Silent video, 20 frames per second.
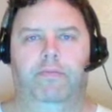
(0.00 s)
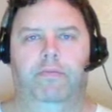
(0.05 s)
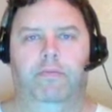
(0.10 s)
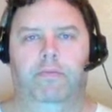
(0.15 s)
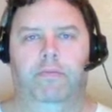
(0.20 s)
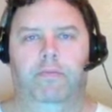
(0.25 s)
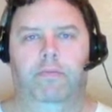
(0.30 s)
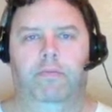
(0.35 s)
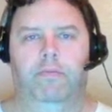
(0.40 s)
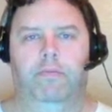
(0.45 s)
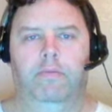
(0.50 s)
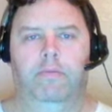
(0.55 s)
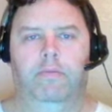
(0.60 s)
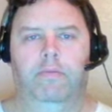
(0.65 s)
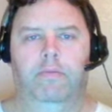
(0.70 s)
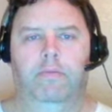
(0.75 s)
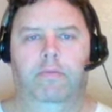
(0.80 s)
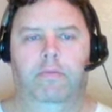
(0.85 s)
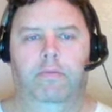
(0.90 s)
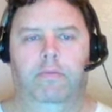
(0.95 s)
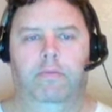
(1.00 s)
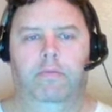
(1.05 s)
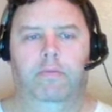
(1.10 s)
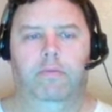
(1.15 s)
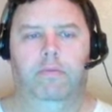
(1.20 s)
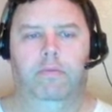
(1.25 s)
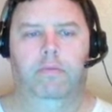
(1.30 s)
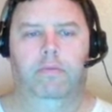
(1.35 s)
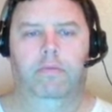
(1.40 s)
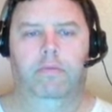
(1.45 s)

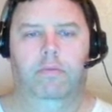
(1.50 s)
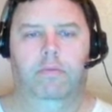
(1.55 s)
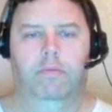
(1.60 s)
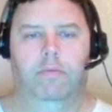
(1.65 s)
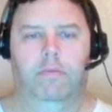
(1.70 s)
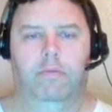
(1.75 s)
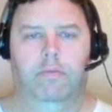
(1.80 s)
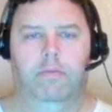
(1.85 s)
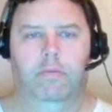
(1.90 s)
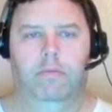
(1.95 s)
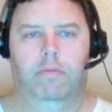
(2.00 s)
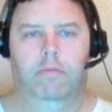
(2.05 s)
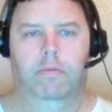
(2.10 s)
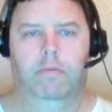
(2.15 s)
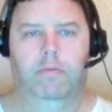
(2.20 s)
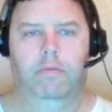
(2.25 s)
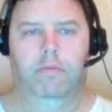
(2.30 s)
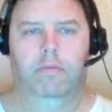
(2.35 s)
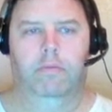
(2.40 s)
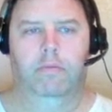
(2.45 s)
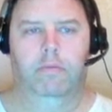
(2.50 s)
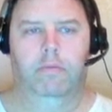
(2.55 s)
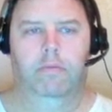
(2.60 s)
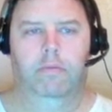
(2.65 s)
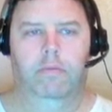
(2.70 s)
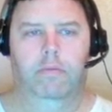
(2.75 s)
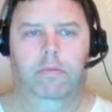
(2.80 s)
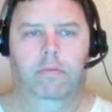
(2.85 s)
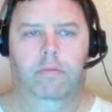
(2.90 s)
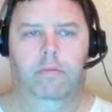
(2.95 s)

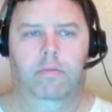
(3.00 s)
No one is speaking in this clip.